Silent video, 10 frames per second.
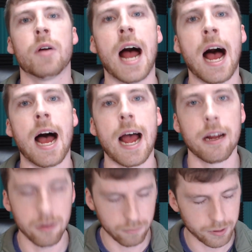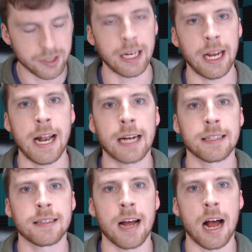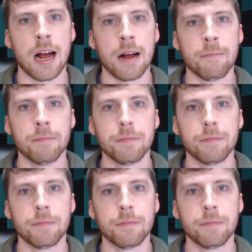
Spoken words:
and I will see you next time.